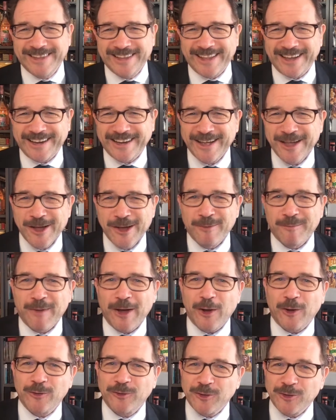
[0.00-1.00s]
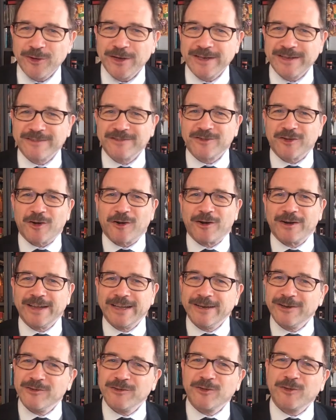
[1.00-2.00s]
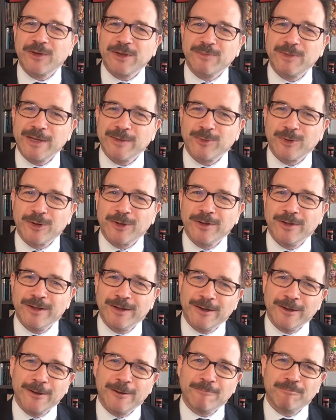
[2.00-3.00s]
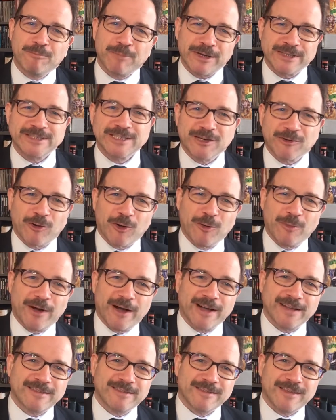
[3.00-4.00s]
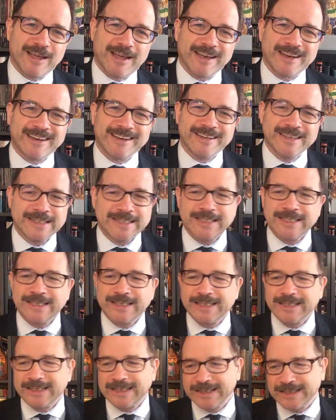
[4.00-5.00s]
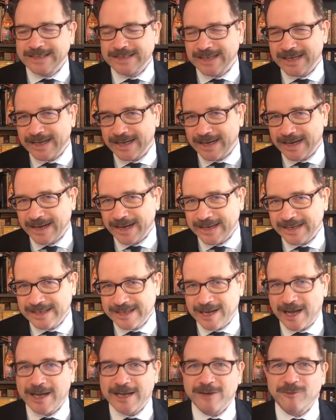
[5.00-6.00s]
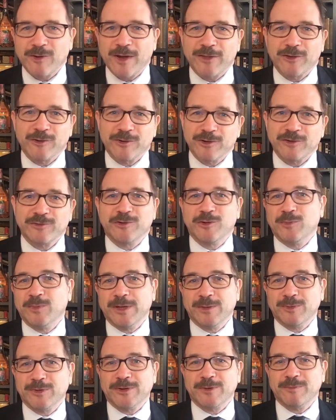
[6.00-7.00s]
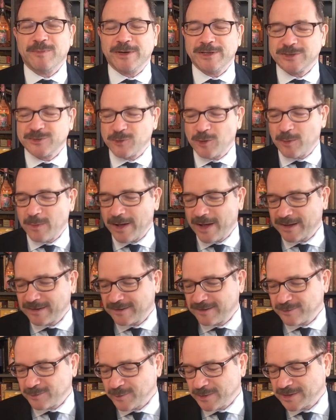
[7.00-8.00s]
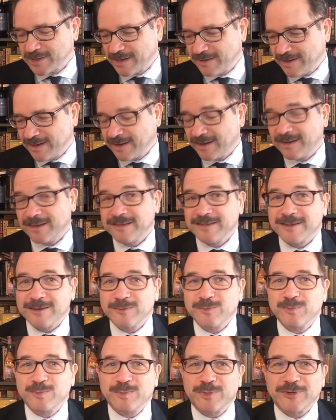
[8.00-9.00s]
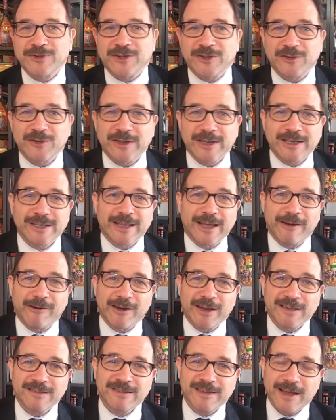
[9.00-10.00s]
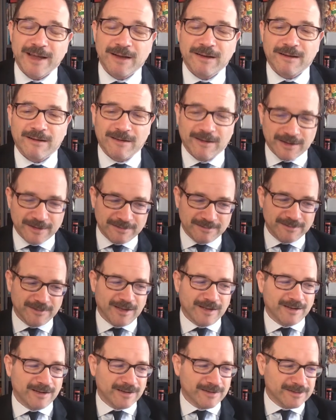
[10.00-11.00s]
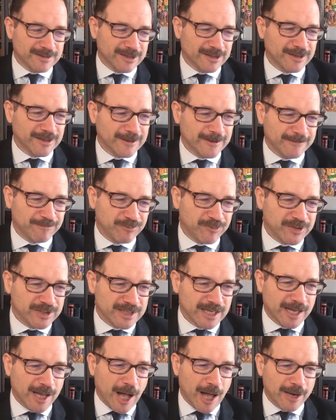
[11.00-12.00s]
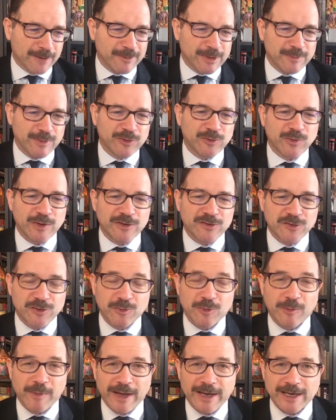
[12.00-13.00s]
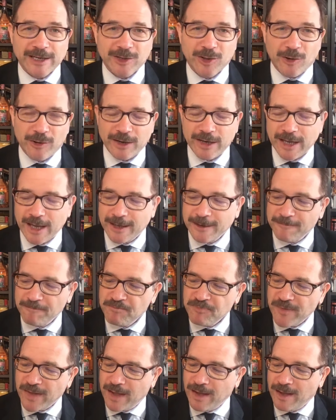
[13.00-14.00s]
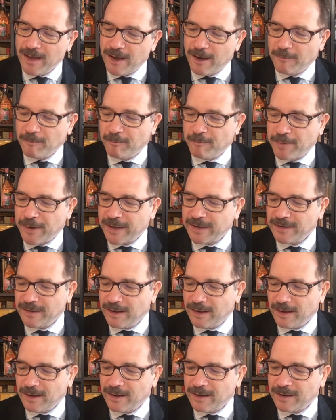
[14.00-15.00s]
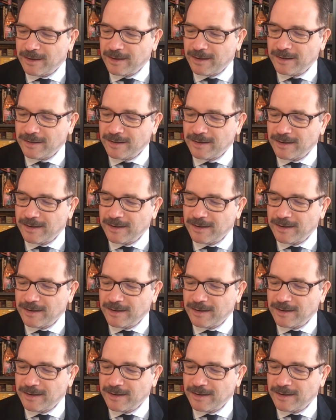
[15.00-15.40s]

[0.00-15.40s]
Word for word: Like, my alternatives are interviewing people, punching robots, and kind of rather interview people than punch robots, which I think is a particularly hilarious take on uh, the dichotomy between Superman and Clark Kent. But uh,